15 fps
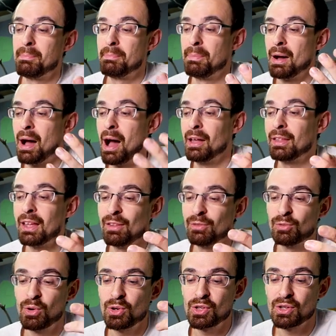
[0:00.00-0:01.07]
But
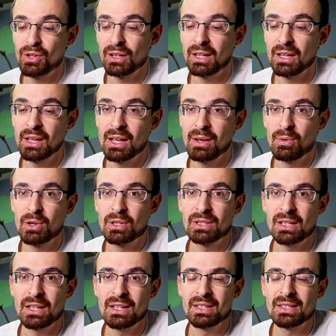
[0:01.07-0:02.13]
unfortunately he
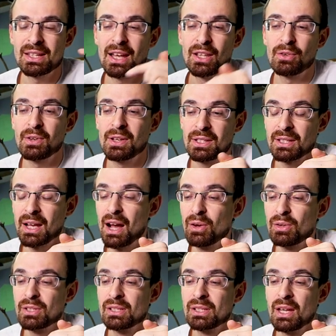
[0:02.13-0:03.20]
was inside of his
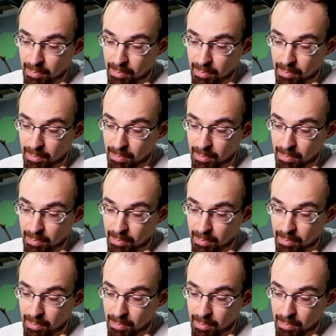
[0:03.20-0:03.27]
house,